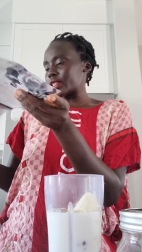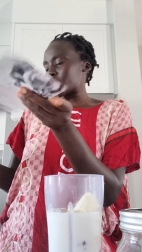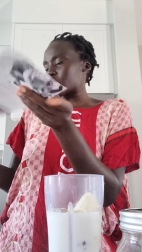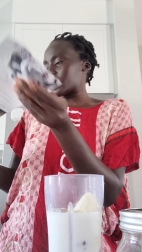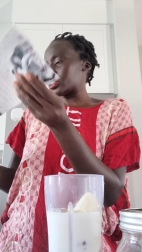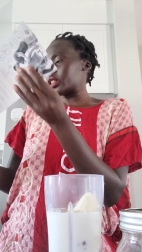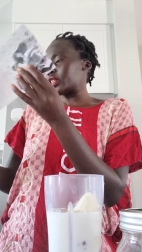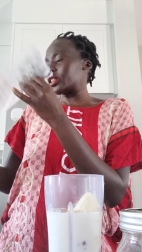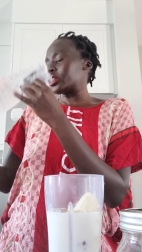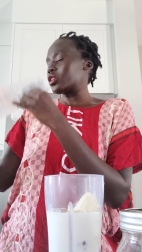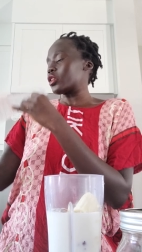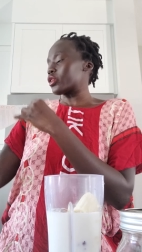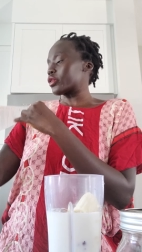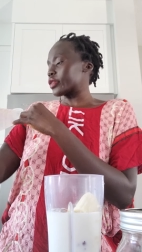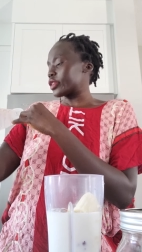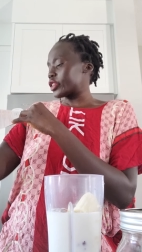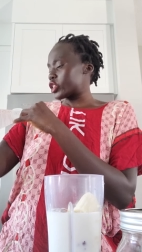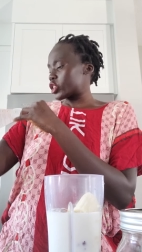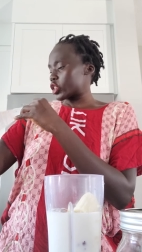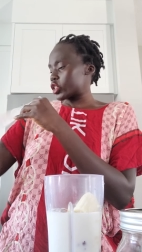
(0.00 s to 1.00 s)
it's clinical
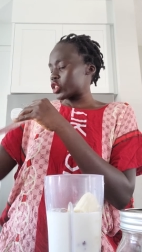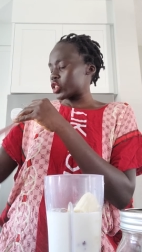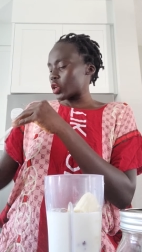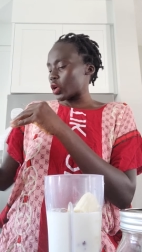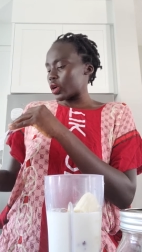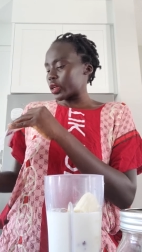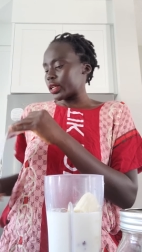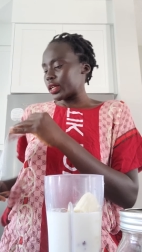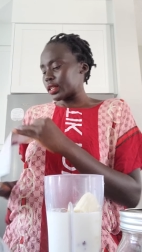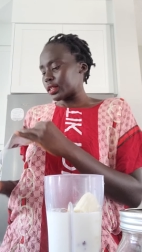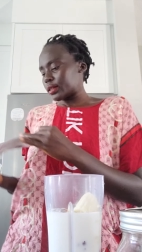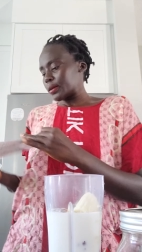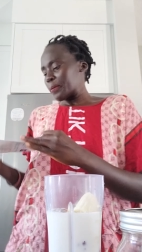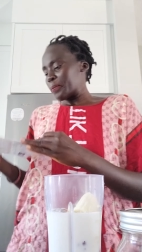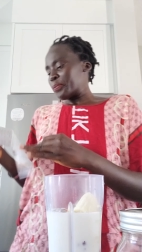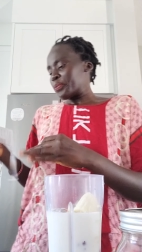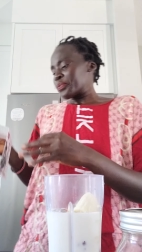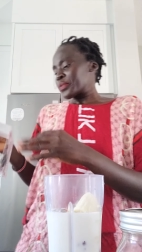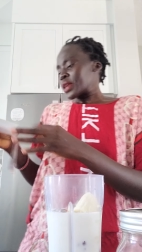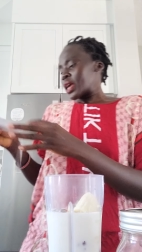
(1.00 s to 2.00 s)
research on it.
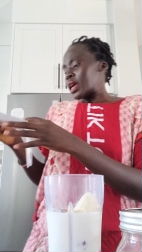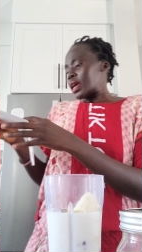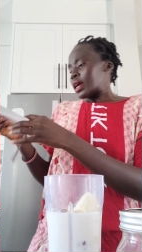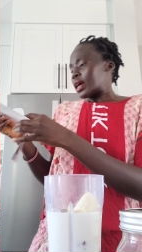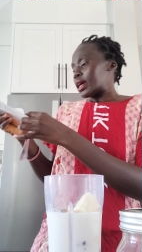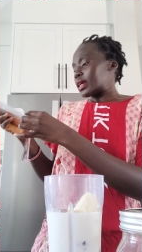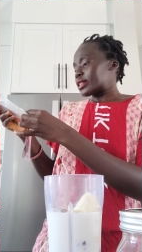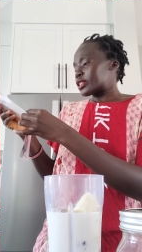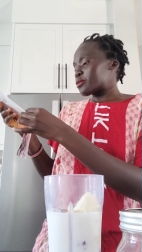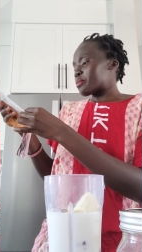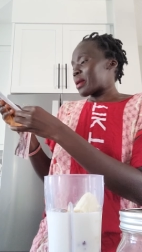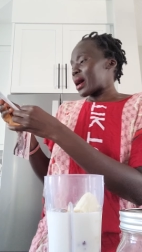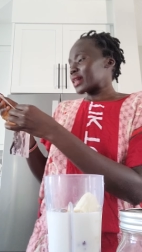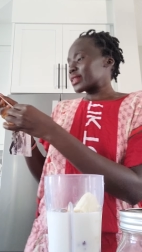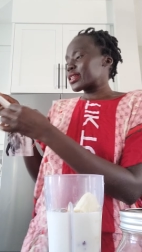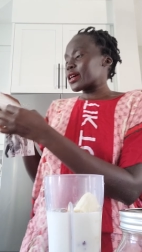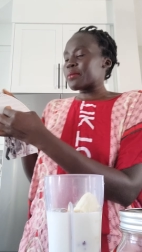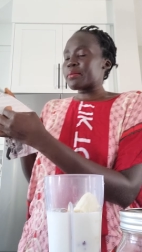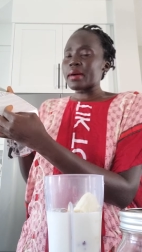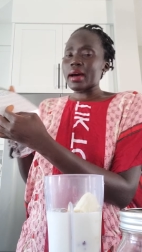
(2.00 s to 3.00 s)
It's
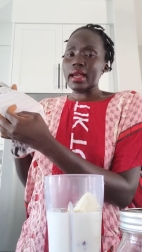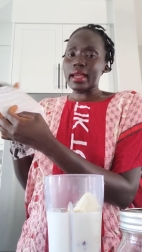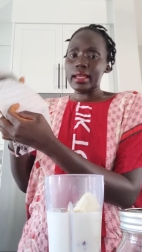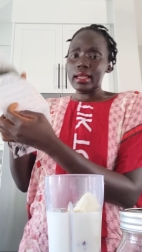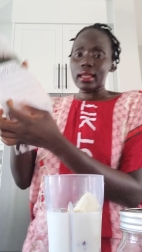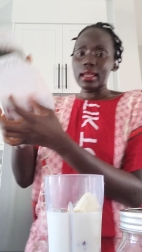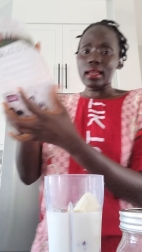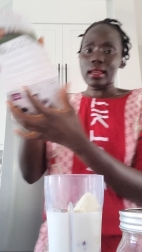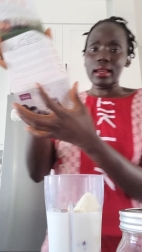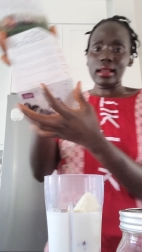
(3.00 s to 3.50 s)
backed up by